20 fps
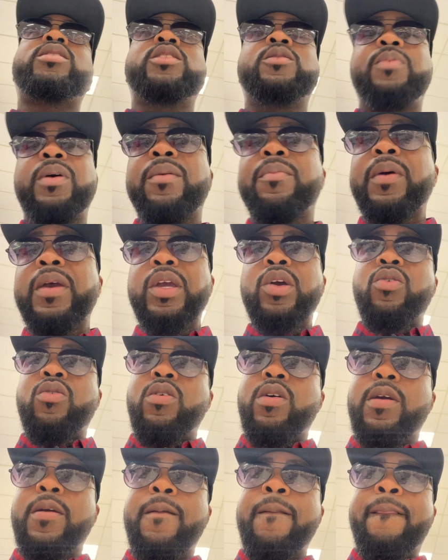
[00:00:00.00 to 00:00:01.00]
this Pepe
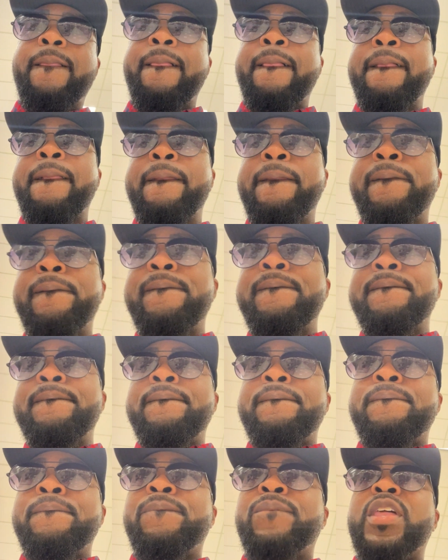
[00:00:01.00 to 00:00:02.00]
coin
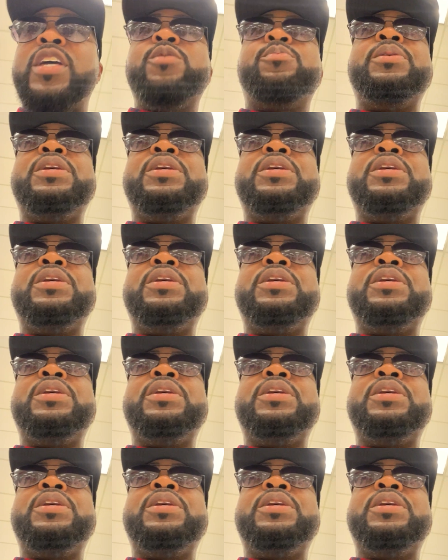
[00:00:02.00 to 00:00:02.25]
is